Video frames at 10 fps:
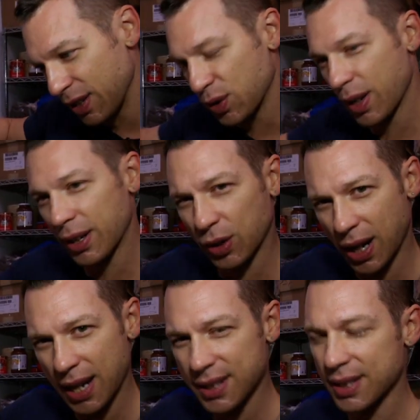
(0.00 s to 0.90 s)
straight
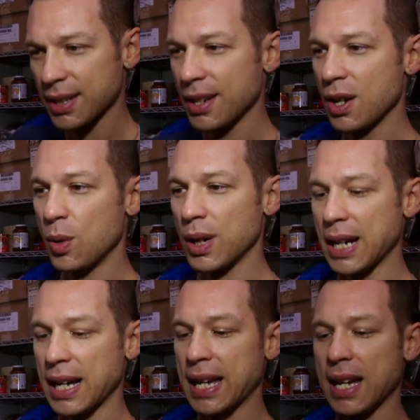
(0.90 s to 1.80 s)
across, we're
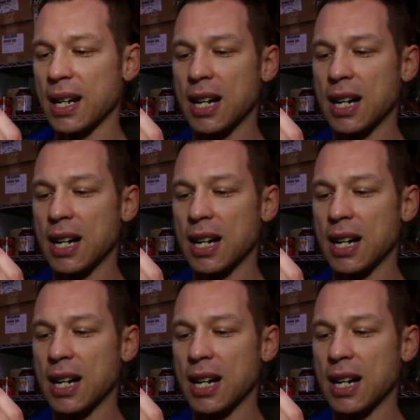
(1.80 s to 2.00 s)
gonna get